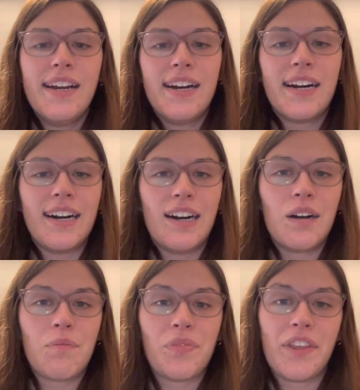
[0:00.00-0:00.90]

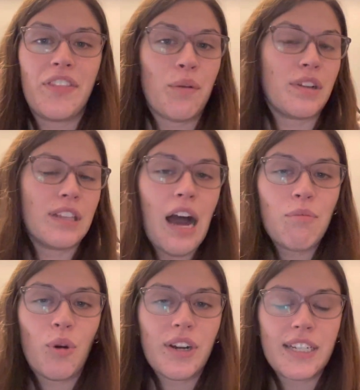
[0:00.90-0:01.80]
and they were a
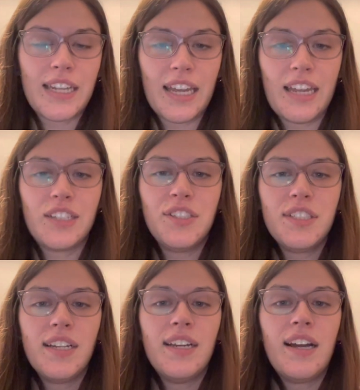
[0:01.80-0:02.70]
lot more
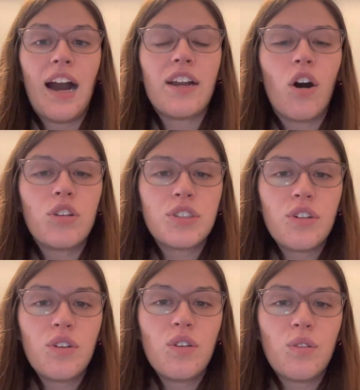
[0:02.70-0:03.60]
engaged. I
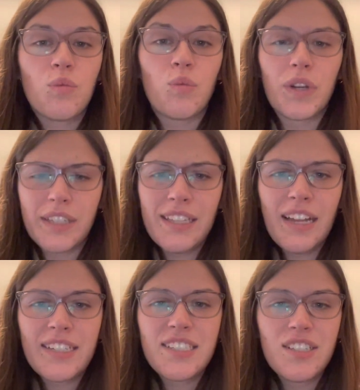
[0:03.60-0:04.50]
also really
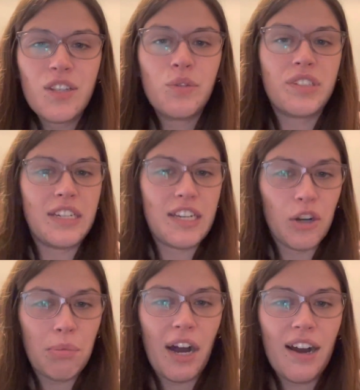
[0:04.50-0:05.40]
liked to use
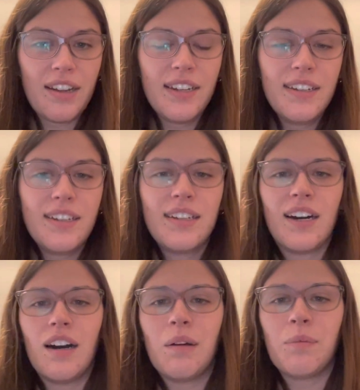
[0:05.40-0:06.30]
Nearpod,
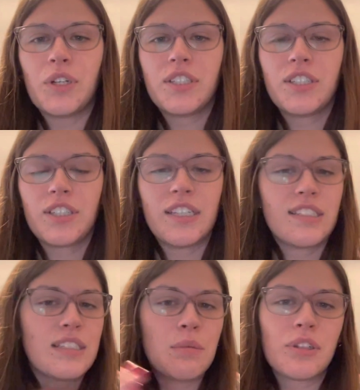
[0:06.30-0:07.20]
which
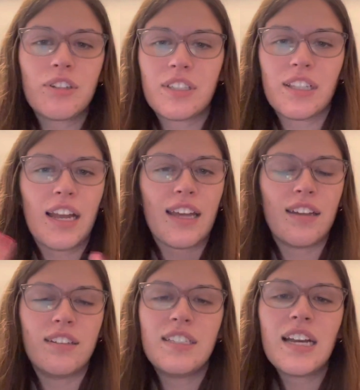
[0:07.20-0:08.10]
is similar to like
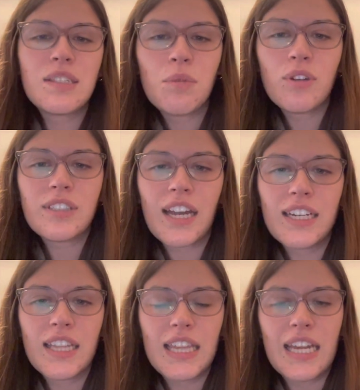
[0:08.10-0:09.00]
a Desmos
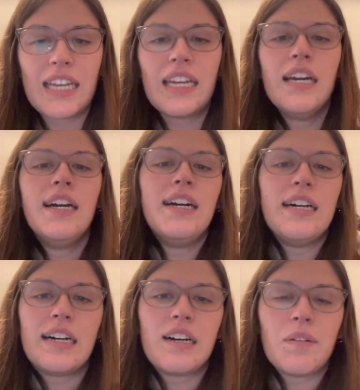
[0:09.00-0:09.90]
kind of thing.
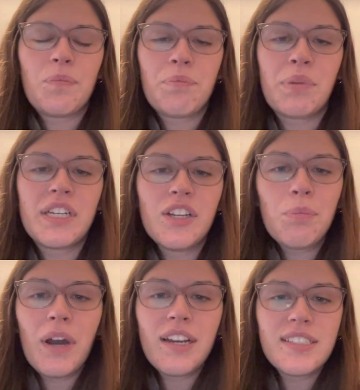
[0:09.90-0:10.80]
But
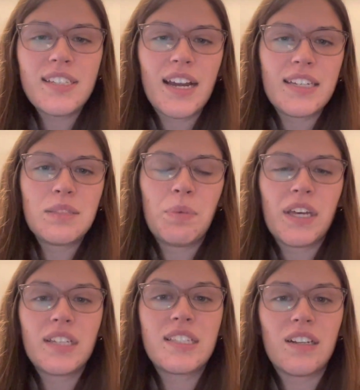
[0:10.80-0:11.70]
Nearpod is nice
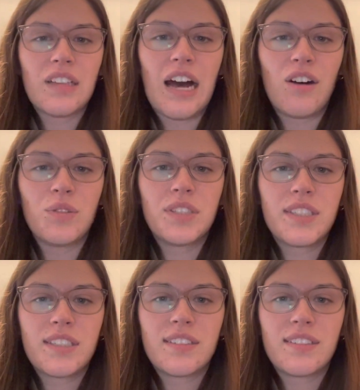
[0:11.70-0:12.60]
because it
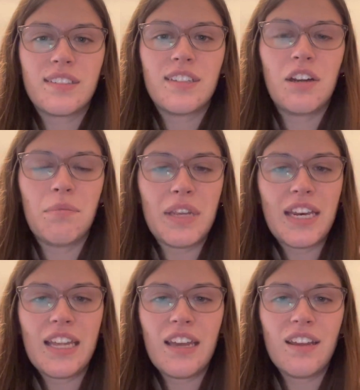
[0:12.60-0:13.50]
allows
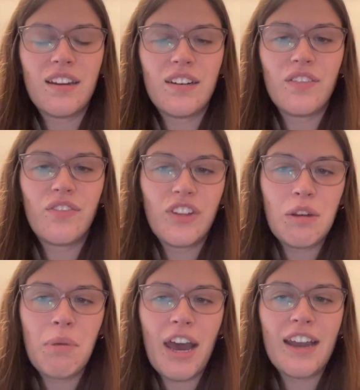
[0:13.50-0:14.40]
immediate
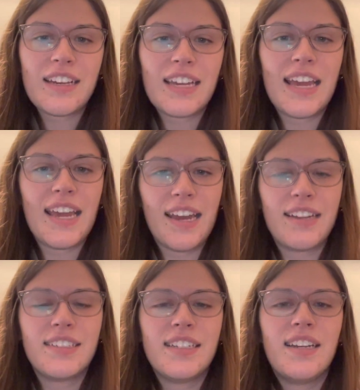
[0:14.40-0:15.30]
feedback
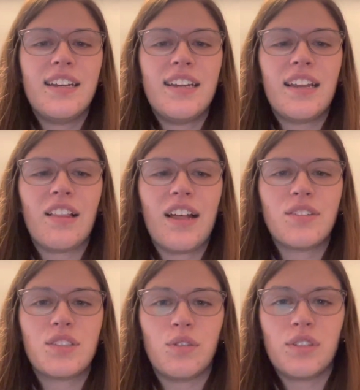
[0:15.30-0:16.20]
and it
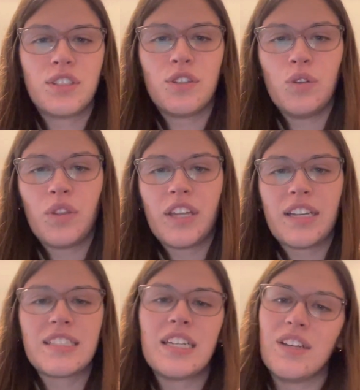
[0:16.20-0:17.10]
allows students to do
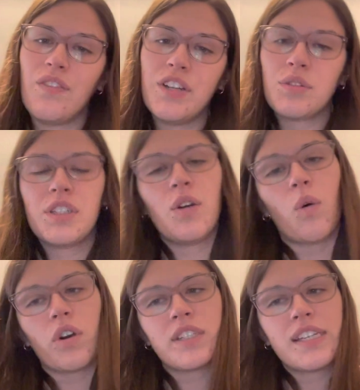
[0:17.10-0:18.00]
things individually
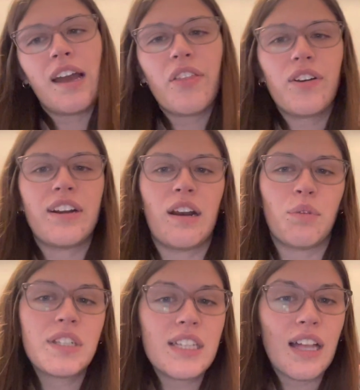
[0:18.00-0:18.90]
or together, and I
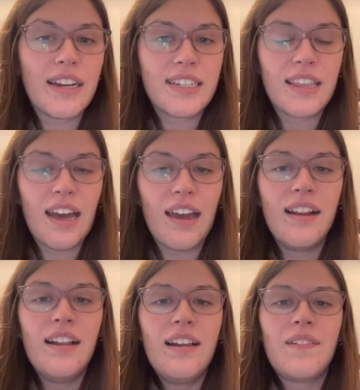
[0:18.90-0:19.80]
really liked that.
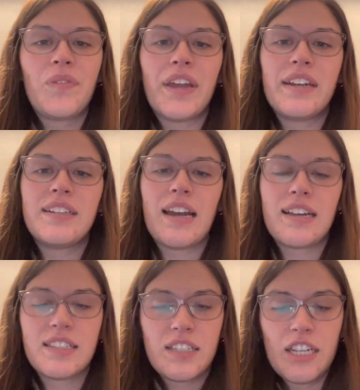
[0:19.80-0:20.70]
And
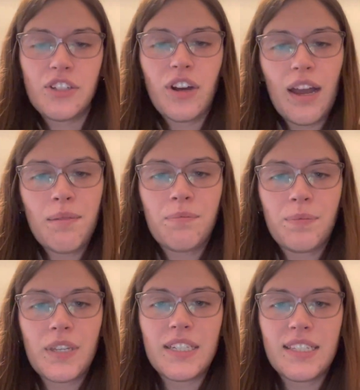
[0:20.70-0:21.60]
as a teacher, I
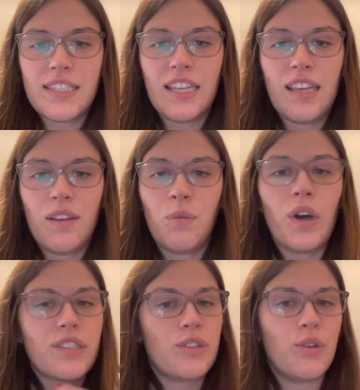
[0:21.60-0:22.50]
can see
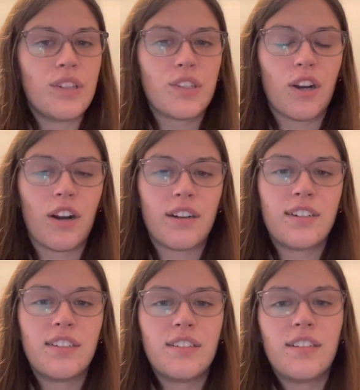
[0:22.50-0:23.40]
what students are
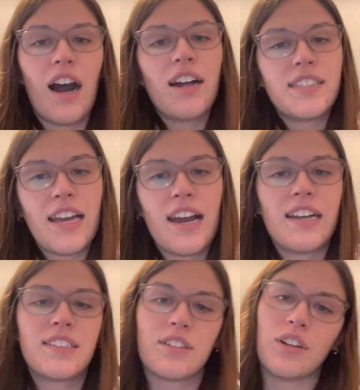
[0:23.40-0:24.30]
on
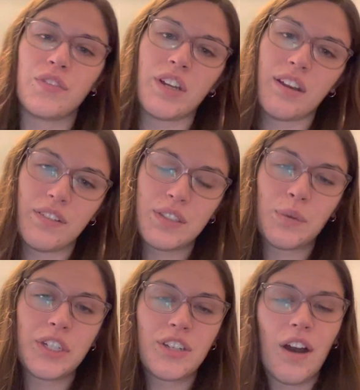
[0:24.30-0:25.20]
task or if they
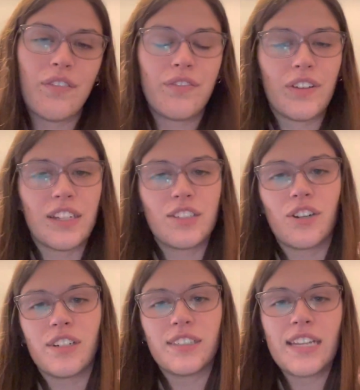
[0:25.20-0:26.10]
switched off on
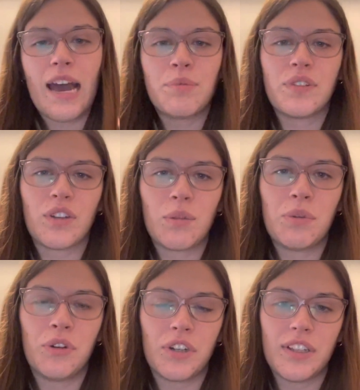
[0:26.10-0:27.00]
certain tabs in their
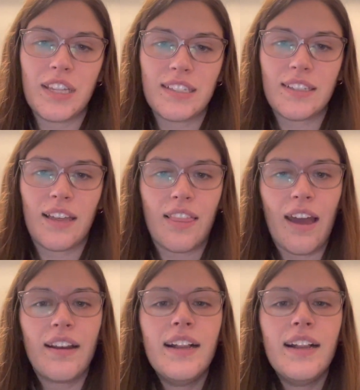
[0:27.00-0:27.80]
computer and things like that.